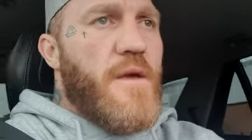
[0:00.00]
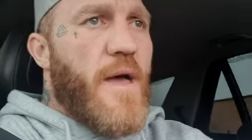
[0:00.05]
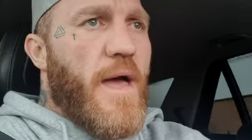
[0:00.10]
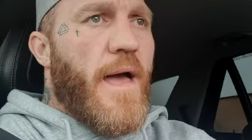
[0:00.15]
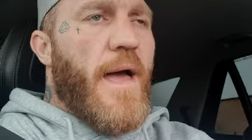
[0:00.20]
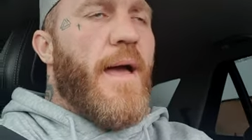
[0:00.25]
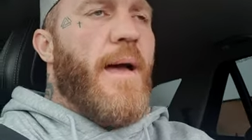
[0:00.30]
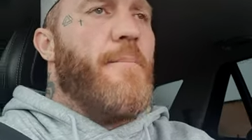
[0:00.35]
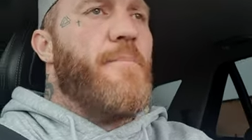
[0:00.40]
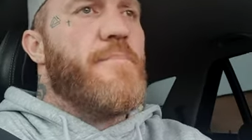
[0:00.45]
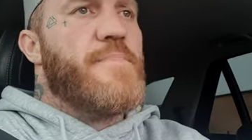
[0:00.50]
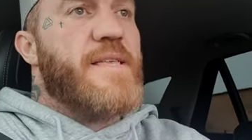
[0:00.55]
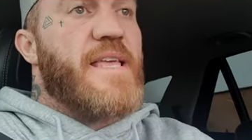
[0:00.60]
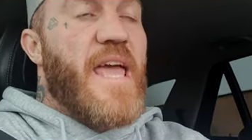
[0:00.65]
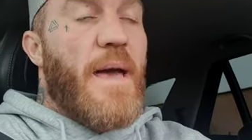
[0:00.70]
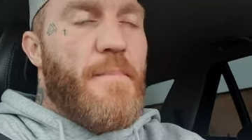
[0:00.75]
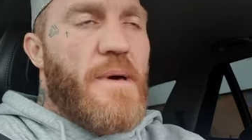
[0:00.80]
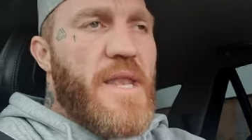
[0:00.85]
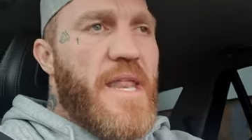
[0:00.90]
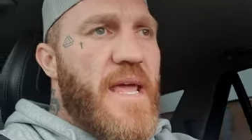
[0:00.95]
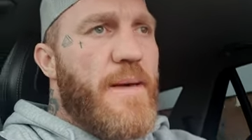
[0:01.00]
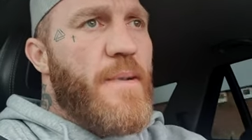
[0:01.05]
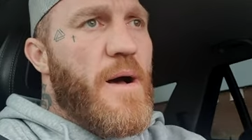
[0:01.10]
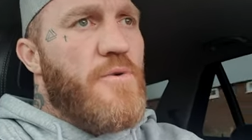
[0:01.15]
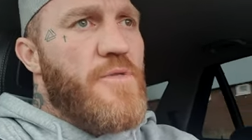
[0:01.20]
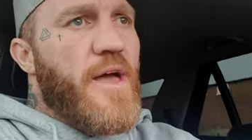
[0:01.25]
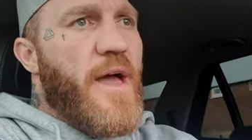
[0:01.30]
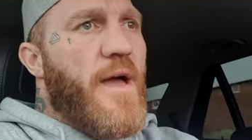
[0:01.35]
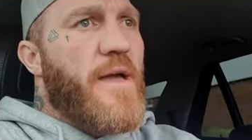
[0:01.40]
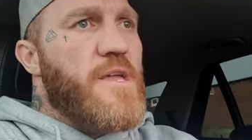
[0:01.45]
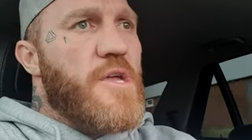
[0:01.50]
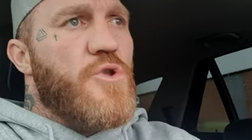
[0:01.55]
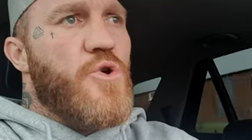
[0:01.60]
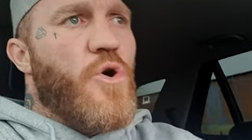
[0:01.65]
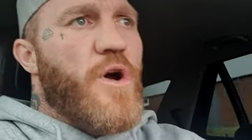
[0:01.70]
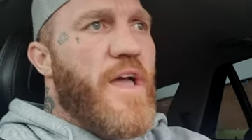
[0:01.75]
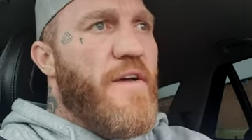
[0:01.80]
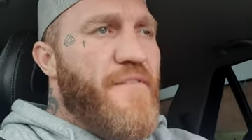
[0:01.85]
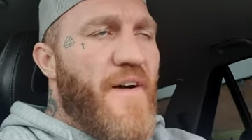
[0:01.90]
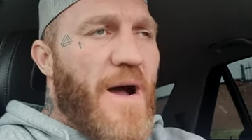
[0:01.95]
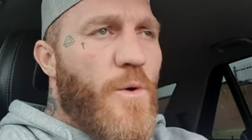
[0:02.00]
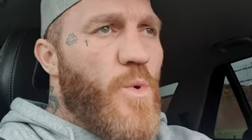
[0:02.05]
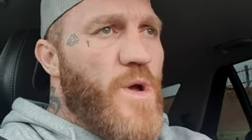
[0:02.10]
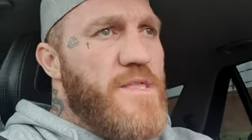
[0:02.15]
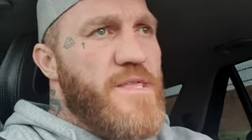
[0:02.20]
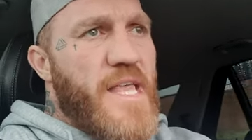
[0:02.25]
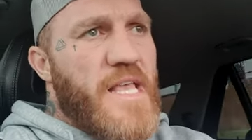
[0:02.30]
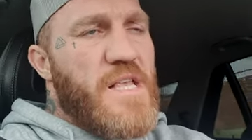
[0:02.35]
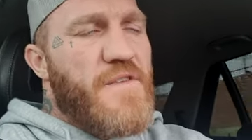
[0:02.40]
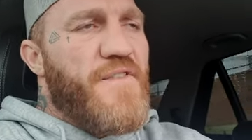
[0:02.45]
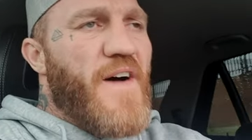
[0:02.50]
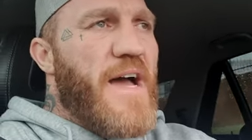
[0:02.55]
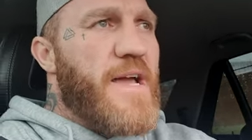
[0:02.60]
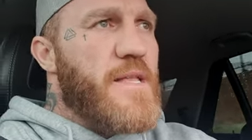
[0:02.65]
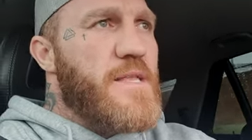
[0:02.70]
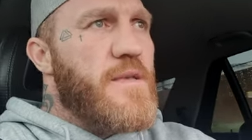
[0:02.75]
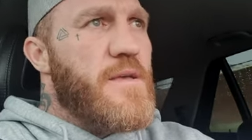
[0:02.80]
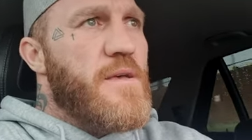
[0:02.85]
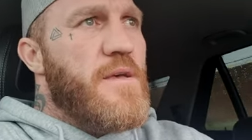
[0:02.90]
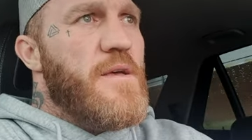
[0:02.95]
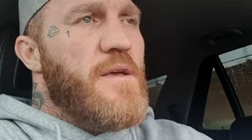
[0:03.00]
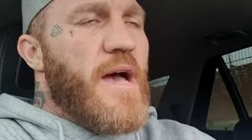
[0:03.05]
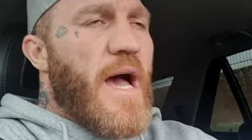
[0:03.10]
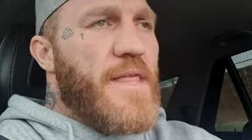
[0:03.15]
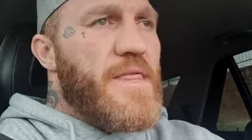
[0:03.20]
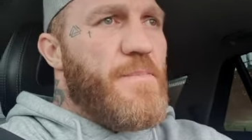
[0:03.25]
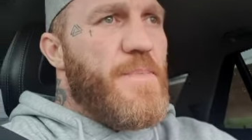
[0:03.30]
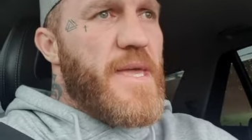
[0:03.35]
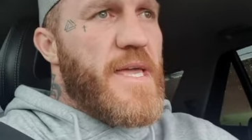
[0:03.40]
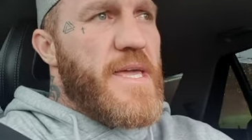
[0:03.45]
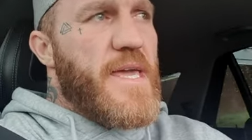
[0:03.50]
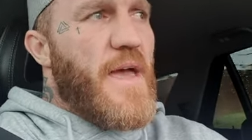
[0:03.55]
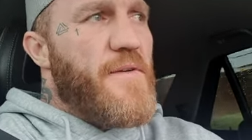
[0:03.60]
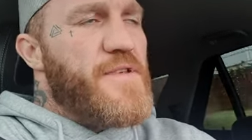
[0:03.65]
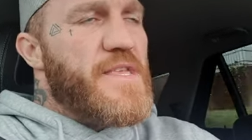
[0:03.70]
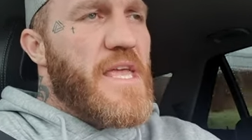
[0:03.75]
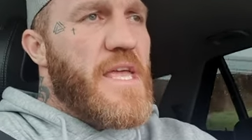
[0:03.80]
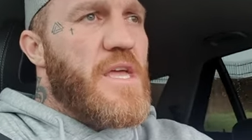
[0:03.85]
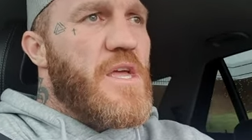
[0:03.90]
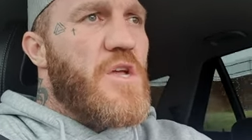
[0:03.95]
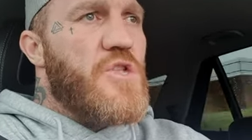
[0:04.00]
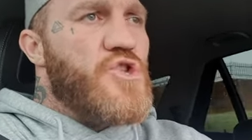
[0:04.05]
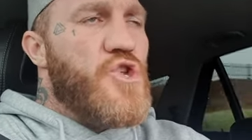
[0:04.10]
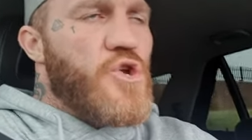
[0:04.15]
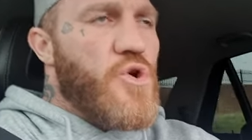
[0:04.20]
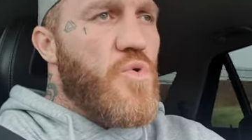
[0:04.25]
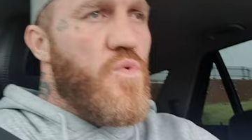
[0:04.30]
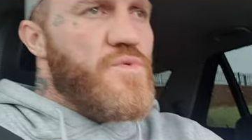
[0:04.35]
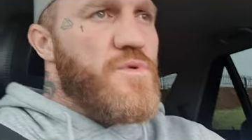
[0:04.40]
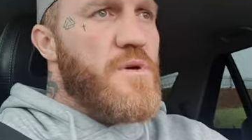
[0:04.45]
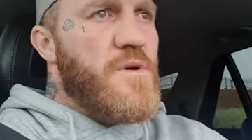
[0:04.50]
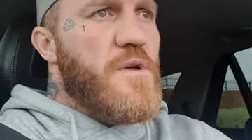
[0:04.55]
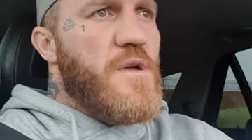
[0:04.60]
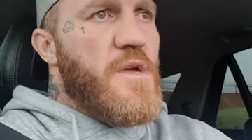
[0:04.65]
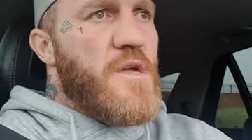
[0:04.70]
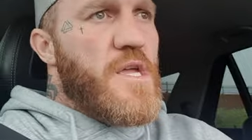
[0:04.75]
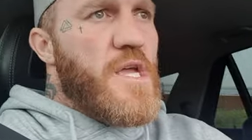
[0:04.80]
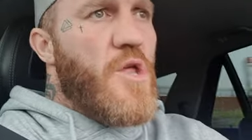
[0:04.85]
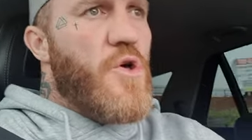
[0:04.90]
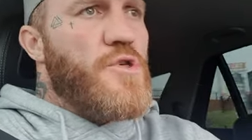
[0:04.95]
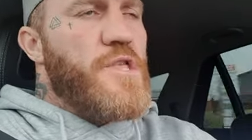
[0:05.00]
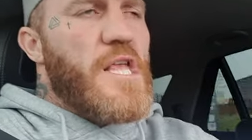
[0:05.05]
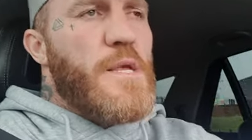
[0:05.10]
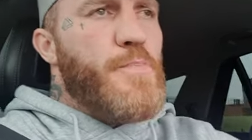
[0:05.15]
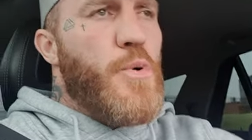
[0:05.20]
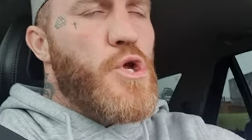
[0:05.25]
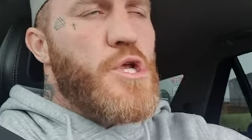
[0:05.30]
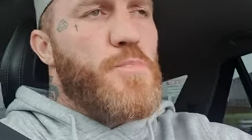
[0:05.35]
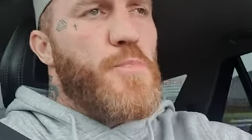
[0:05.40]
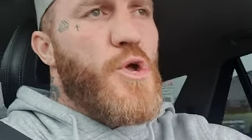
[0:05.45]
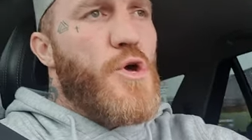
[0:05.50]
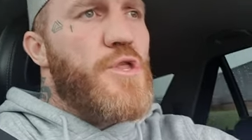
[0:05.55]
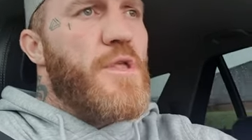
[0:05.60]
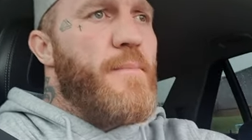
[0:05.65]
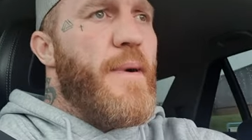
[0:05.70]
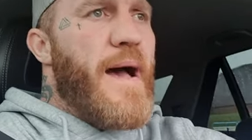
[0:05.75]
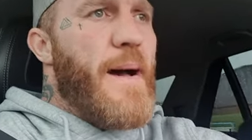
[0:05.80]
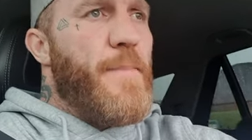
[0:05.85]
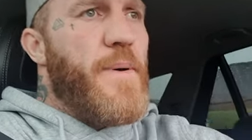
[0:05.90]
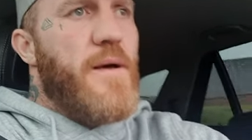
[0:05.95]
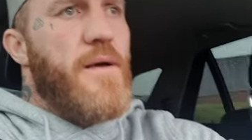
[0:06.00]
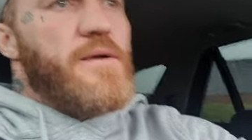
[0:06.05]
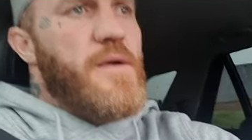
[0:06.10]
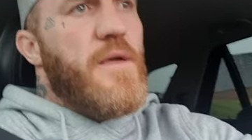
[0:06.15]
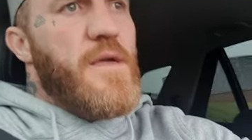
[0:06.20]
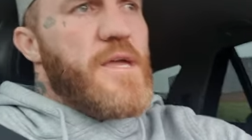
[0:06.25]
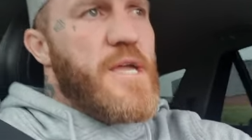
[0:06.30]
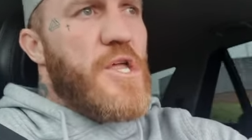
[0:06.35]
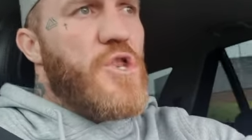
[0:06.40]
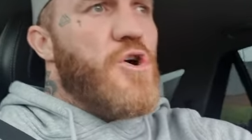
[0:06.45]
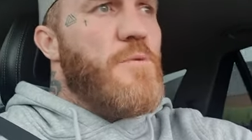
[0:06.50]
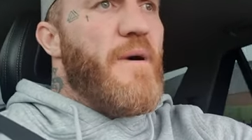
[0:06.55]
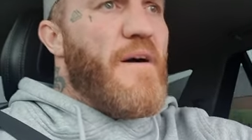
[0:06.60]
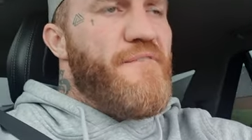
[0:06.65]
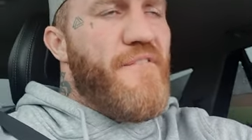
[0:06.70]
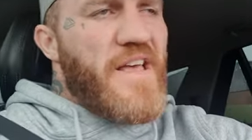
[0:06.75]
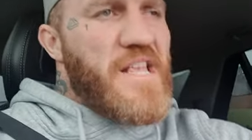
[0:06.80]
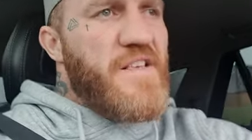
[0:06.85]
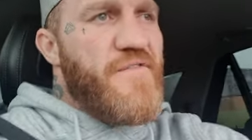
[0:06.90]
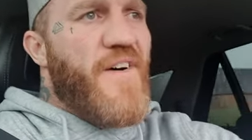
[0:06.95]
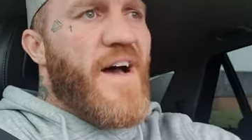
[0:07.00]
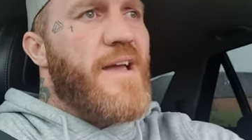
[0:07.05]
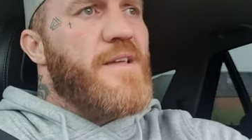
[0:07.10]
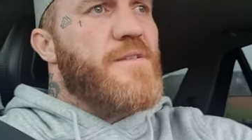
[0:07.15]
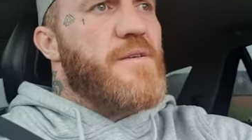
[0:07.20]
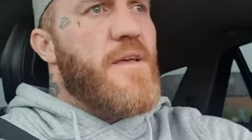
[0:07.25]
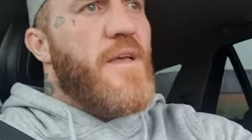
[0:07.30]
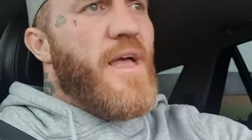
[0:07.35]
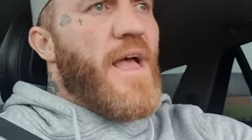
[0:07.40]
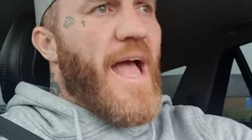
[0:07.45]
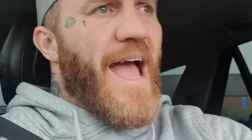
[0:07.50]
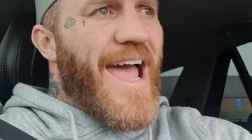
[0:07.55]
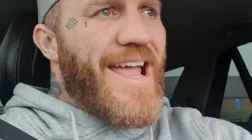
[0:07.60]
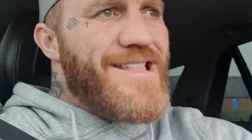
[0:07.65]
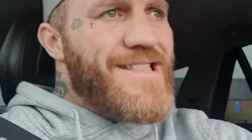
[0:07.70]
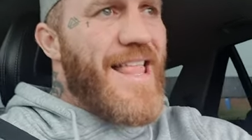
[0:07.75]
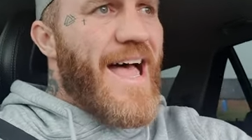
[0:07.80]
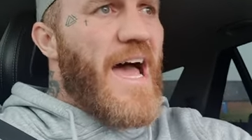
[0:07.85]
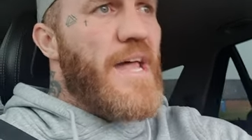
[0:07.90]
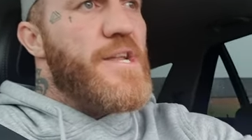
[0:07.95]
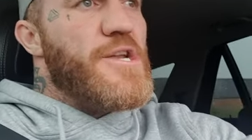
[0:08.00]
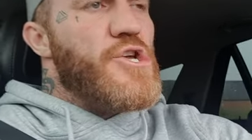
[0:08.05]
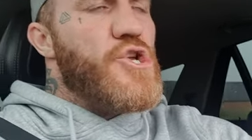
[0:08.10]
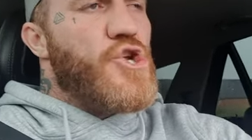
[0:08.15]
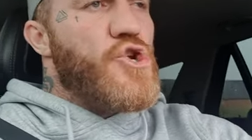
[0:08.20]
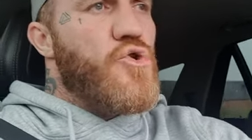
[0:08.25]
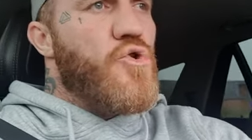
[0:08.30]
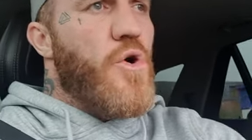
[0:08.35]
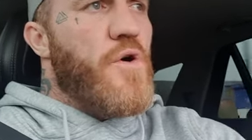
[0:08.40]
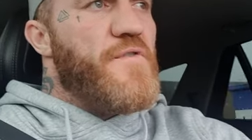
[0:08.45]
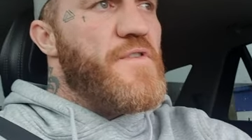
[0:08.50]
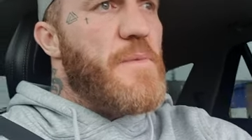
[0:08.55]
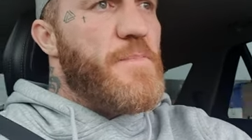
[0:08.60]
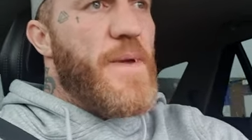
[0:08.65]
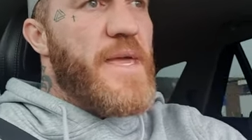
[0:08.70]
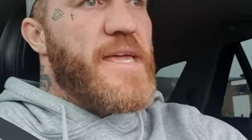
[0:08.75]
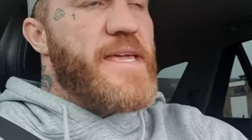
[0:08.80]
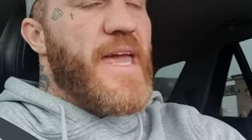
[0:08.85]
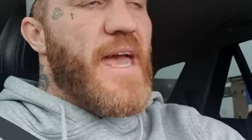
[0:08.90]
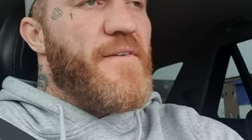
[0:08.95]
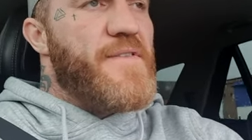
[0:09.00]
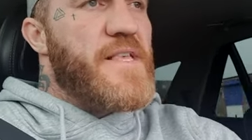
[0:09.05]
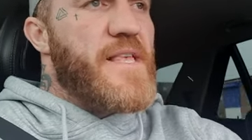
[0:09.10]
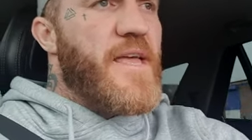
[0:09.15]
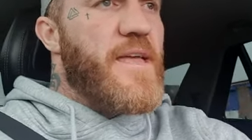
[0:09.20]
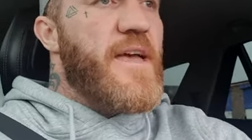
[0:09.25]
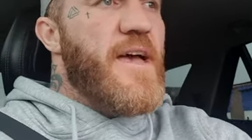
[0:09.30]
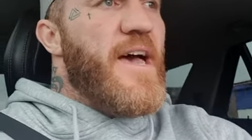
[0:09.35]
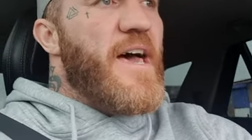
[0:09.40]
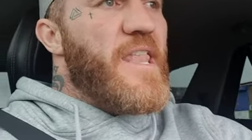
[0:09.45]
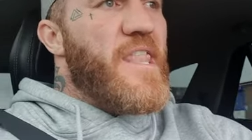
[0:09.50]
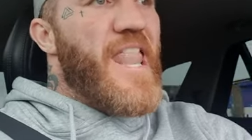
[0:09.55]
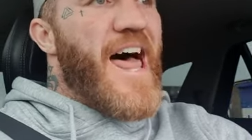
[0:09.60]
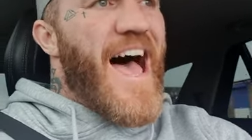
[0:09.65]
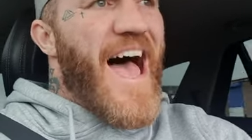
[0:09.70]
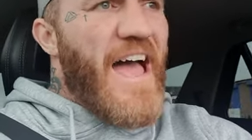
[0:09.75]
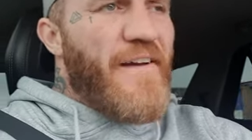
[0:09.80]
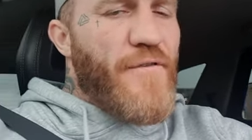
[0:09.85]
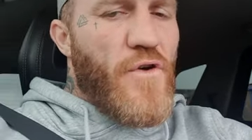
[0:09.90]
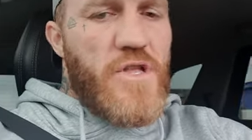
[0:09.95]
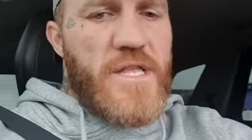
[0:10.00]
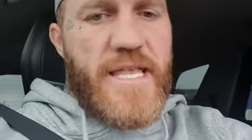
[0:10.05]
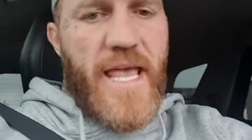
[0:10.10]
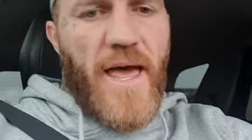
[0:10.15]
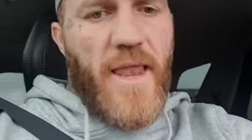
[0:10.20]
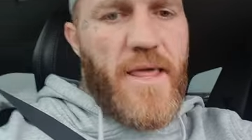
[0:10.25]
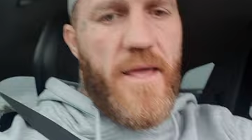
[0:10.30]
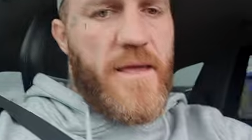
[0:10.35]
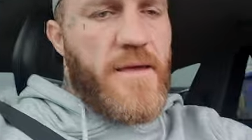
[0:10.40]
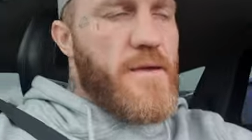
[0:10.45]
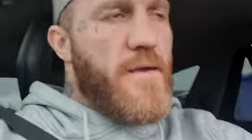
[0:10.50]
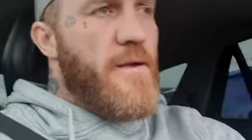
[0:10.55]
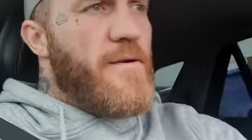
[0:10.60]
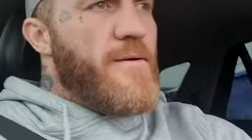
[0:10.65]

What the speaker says: to get my name out there. You know, if I win this fight at the BKFC in June, you know, this puts me on the map. You know, my first fight, headlining a show for the BKFC, live on telly.